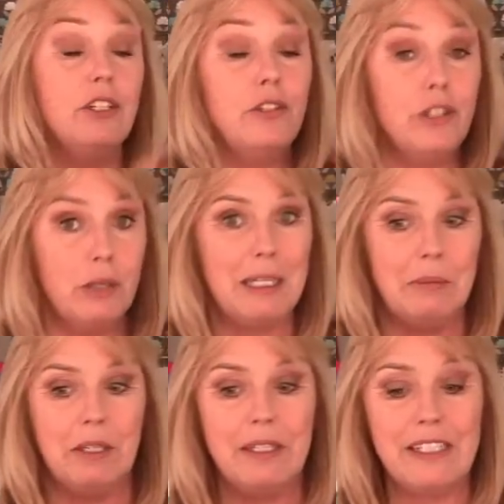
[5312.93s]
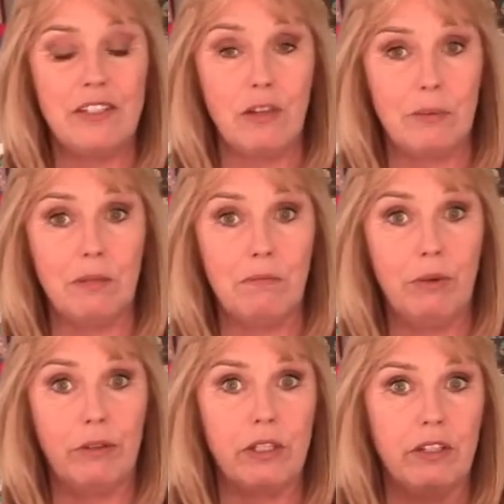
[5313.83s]
YouTube, it'll be in the description
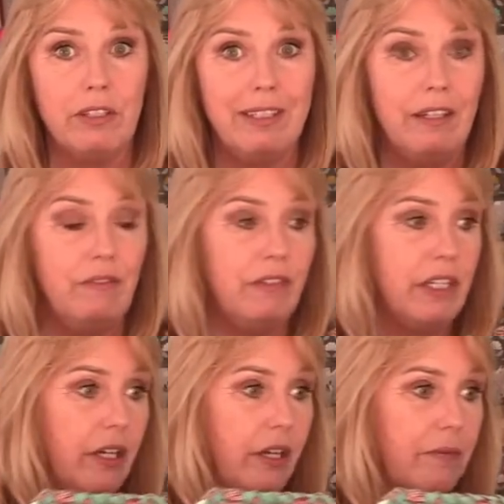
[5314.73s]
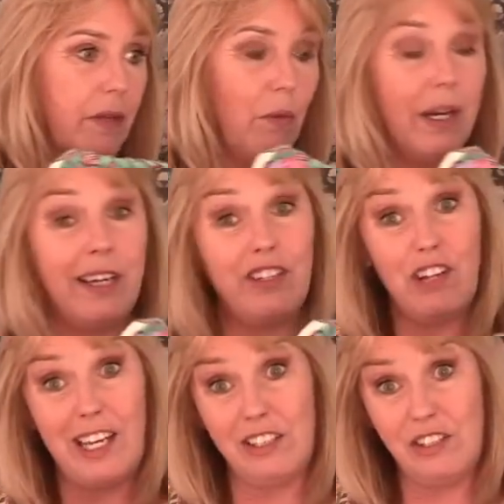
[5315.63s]
box underneath the video when I
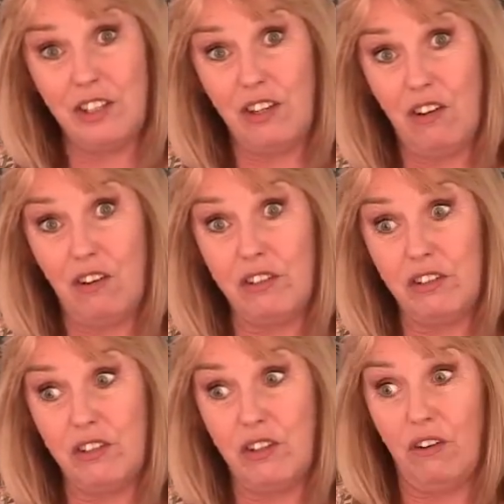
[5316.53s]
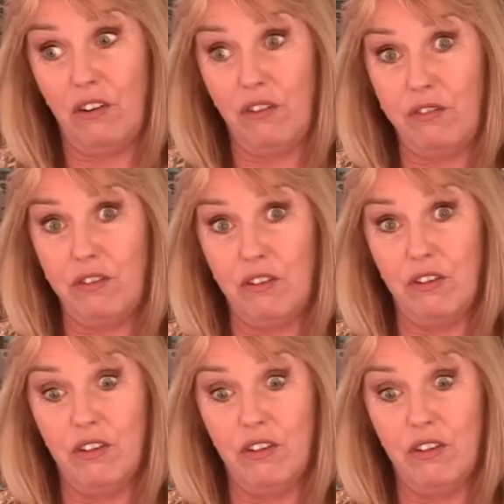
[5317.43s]
change hard to half.